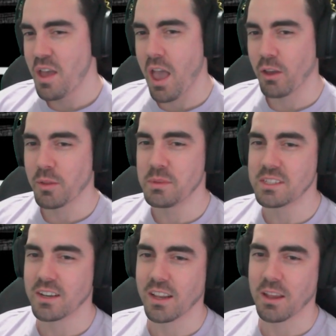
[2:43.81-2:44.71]
Hang on, let me
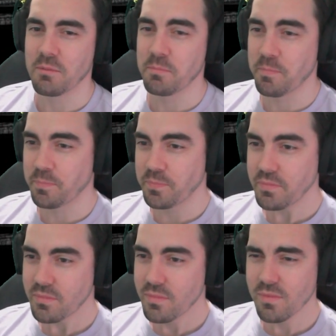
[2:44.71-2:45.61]
start again.
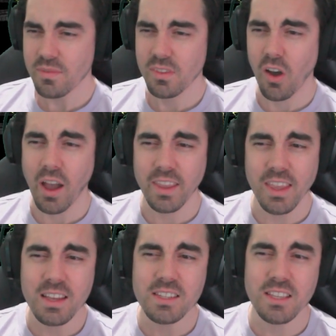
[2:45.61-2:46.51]
I
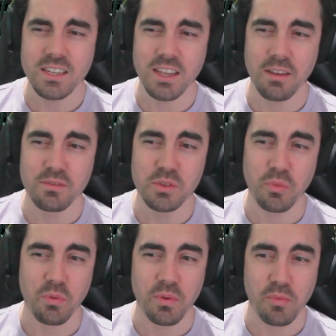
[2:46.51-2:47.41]
guess the devs
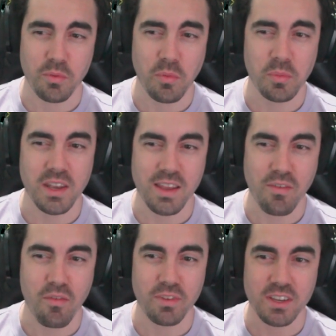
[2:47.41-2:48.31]
would probably
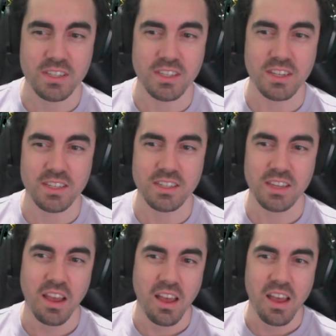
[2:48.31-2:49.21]
never fix this,
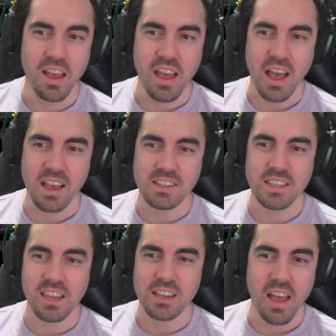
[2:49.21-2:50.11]
as
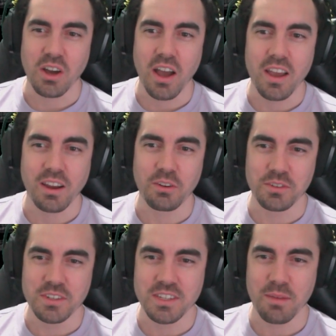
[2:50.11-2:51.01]
the entire
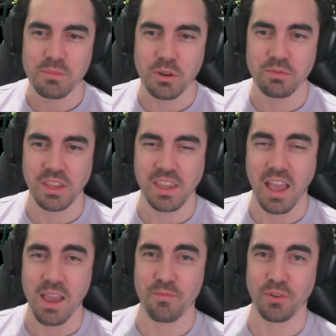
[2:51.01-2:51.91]
concept of the
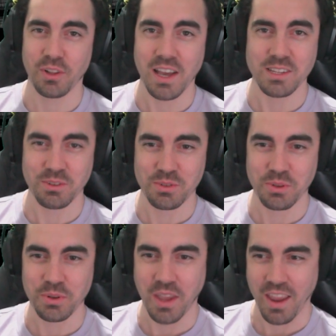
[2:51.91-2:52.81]
game relies on
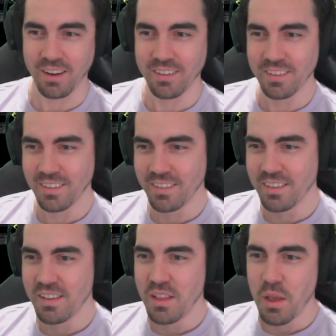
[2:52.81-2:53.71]
talking.
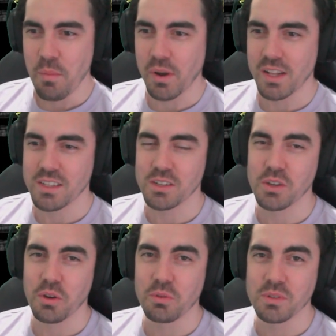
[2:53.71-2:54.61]
But it's a
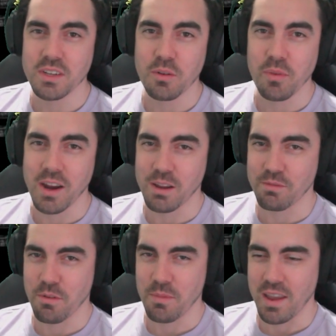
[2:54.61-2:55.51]
total deal breaker
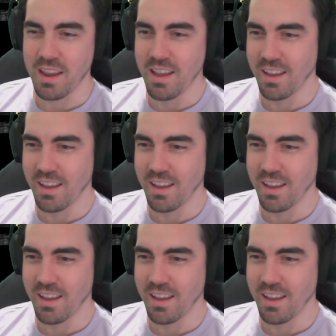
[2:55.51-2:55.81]
for me.